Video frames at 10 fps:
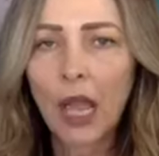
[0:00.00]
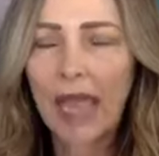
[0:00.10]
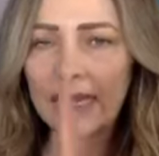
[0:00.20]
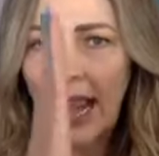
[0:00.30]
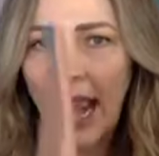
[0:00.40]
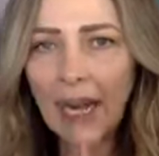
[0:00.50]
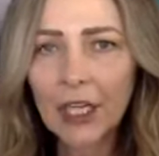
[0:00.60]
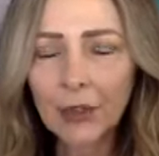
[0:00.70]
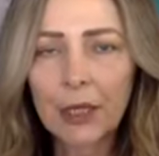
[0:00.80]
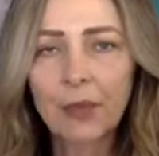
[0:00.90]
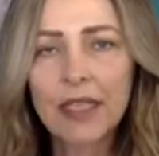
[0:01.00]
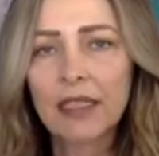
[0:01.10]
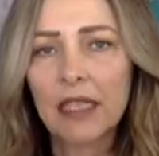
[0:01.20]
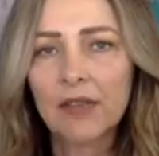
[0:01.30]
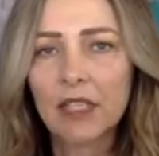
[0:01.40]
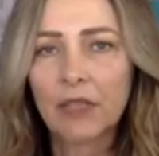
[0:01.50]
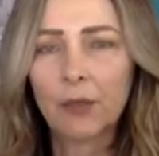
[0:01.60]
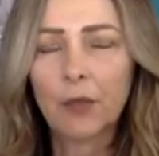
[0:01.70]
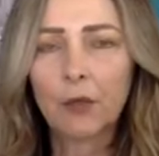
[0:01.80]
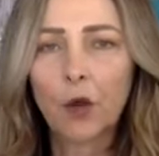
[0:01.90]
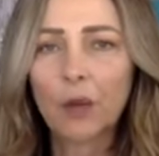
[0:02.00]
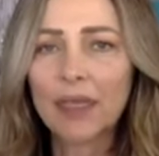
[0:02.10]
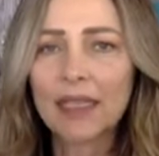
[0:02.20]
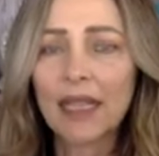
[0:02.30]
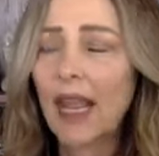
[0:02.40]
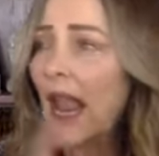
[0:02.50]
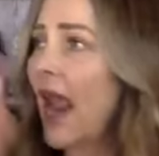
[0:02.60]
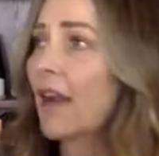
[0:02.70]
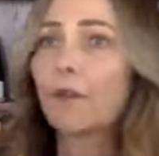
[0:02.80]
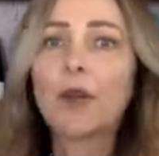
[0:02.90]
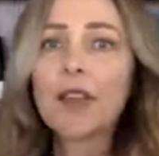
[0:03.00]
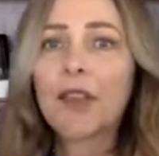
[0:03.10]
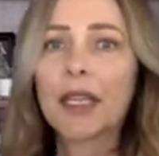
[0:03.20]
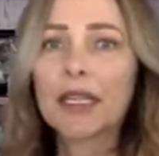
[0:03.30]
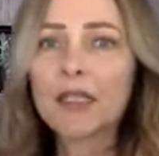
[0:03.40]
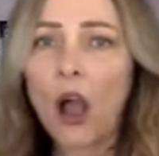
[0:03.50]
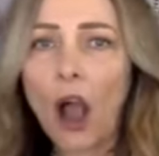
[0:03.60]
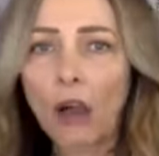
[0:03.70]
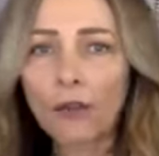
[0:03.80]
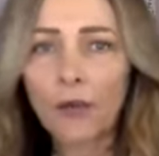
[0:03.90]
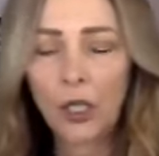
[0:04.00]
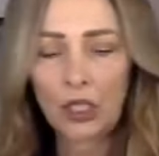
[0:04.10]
and accurate present levels of performance, everything is off.